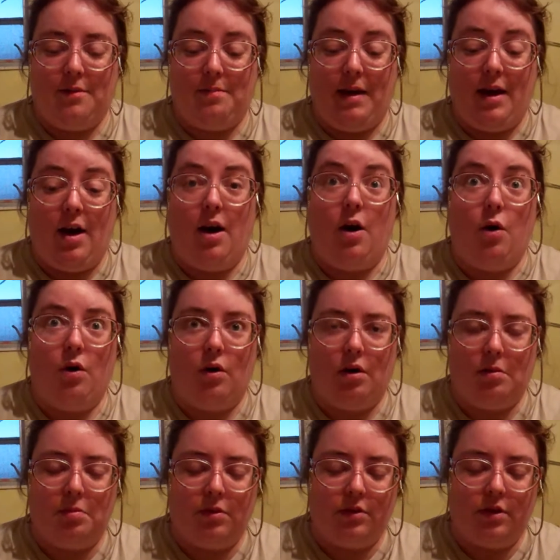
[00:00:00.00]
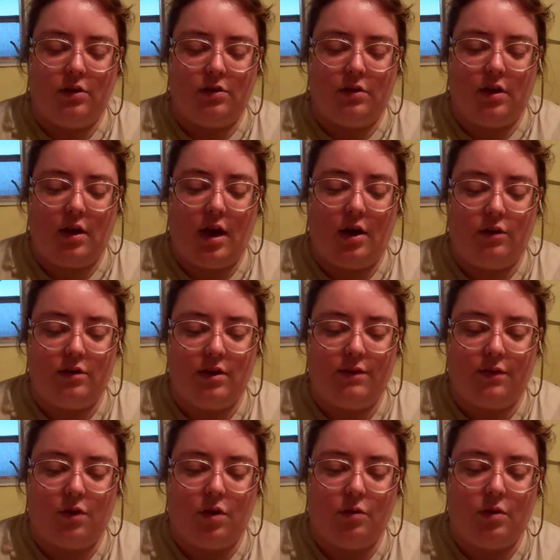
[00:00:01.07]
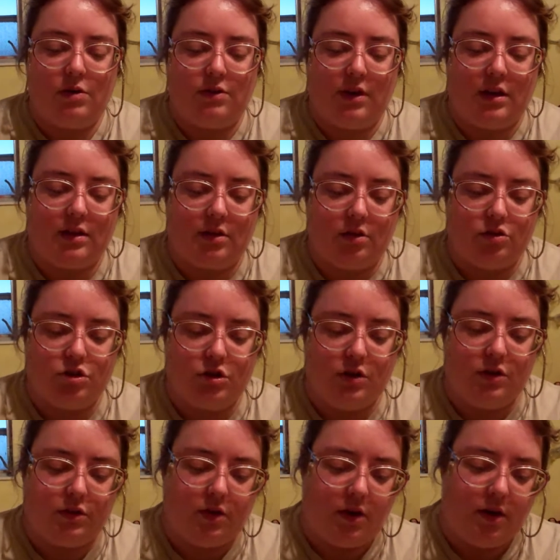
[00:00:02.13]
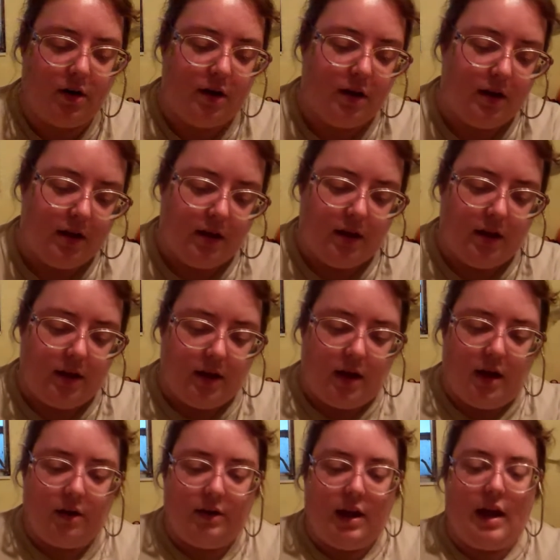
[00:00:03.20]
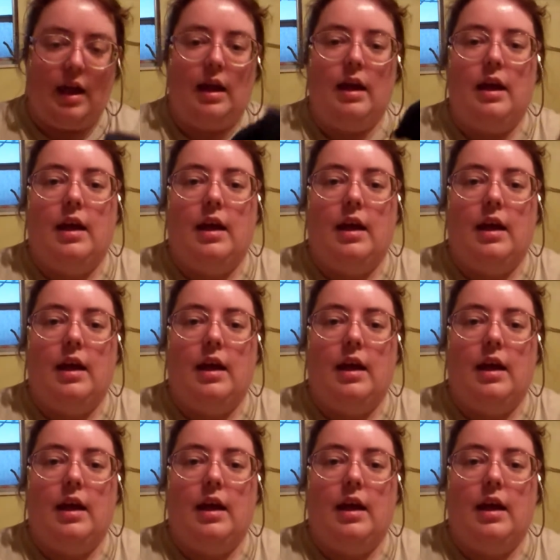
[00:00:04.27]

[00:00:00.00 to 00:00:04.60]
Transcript: horrible how difficult it was to get those shoes on. Okay,